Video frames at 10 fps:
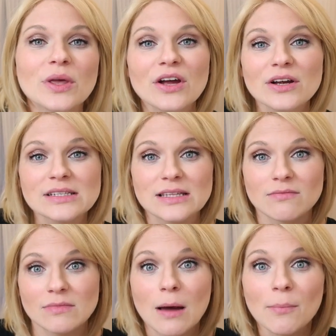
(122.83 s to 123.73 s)
here is
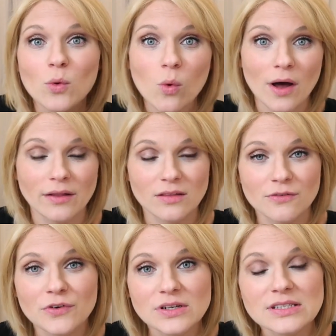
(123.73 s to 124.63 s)
number 1. The
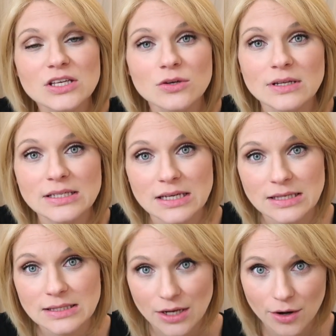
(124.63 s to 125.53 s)
first thing you need to
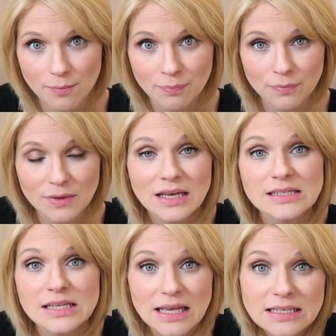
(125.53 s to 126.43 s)
consider
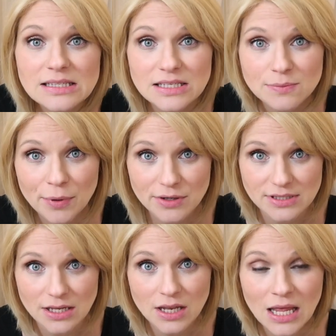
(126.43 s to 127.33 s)
is this
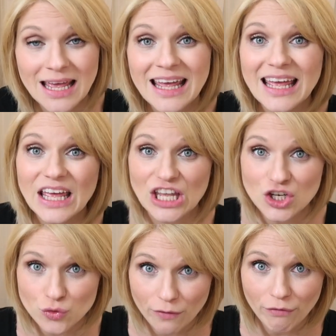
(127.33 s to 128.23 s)
person
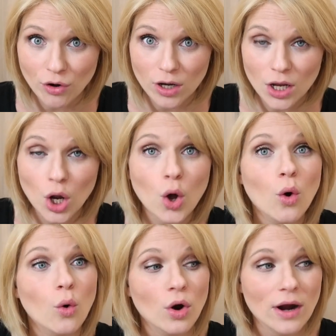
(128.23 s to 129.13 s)
introverted
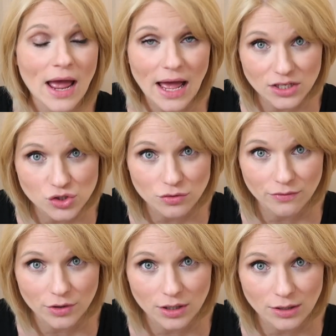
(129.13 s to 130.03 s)
or
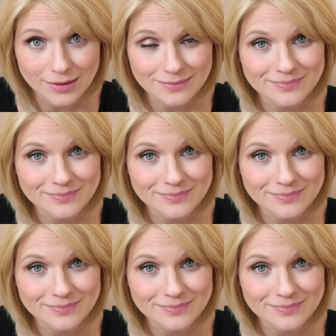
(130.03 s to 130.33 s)
extroverted?